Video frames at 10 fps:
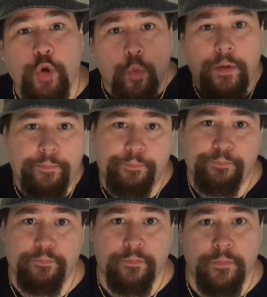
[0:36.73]
doing?
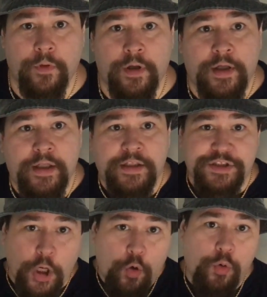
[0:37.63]

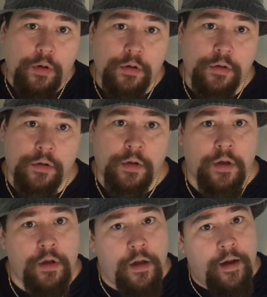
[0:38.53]
So,
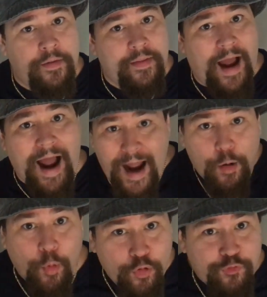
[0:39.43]
I
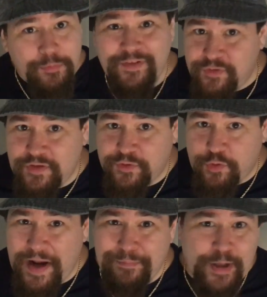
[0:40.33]
almost missed this
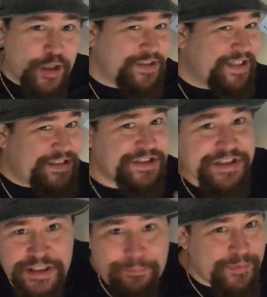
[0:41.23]
trade because they
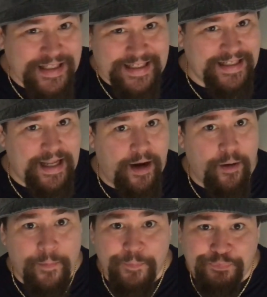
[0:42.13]
slipped it in
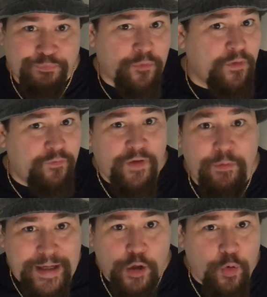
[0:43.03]
there
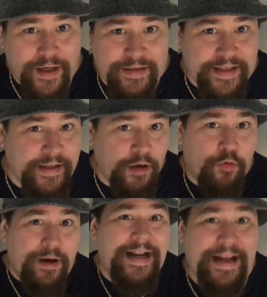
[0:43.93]
very quickly,
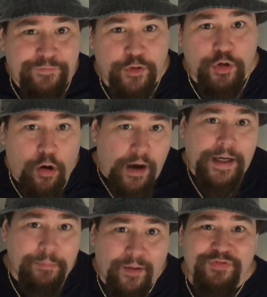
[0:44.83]
right after
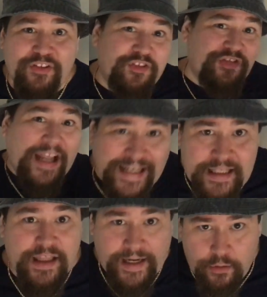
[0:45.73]
talking about the
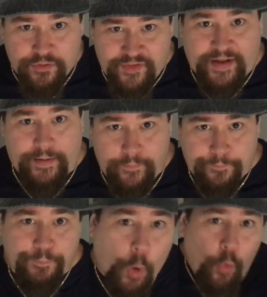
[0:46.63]
stinking Lakers again.
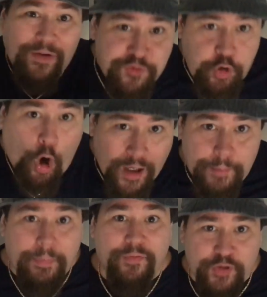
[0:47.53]
Always talking
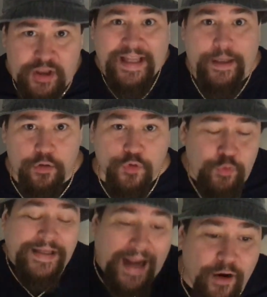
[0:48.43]
about the Lakers.
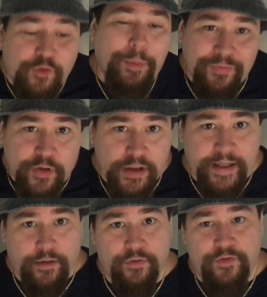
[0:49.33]
Who cares about the
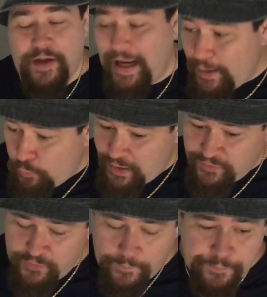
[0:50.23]
Lakers?
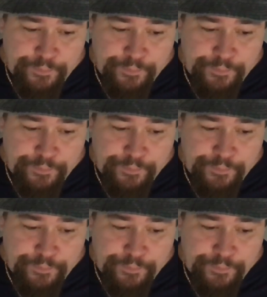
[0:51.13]
Anyways,